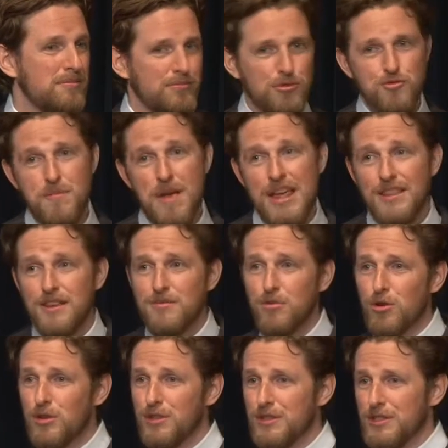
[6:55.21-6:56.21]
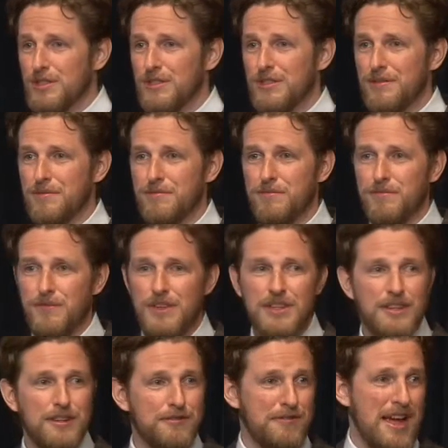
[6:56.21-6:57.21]
who pay their mortgages and feed
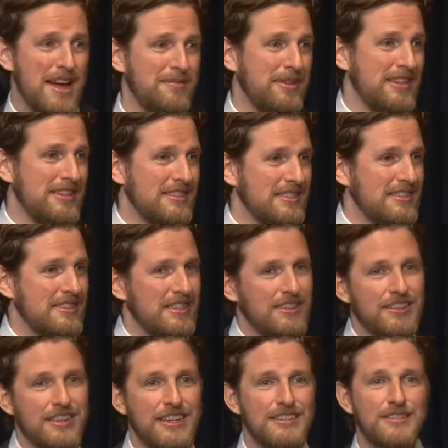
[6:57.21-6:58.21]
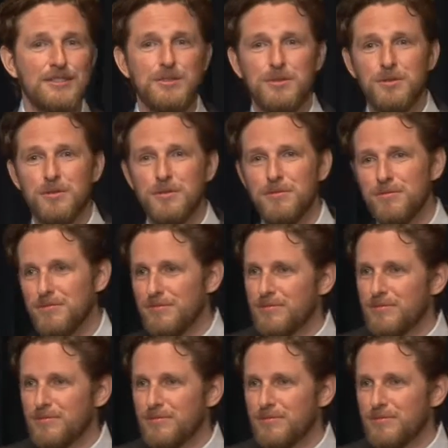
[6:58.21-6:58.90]
their families and send their kids to school